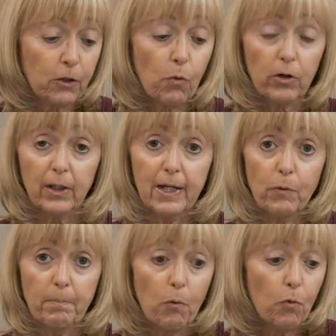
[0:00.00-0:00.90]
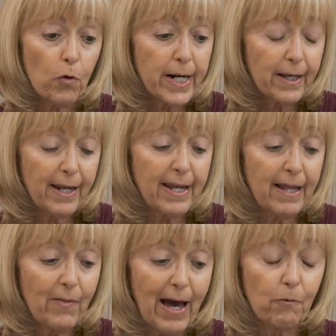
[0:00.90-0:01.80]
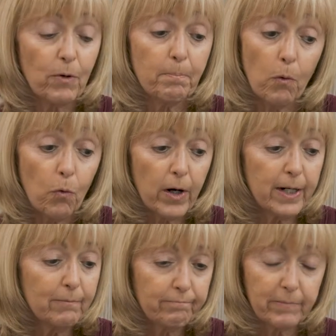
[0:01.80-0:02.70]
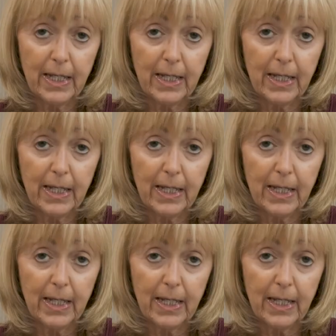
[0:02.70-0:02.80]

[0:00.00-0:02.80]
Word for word: quarterly report, and in that report,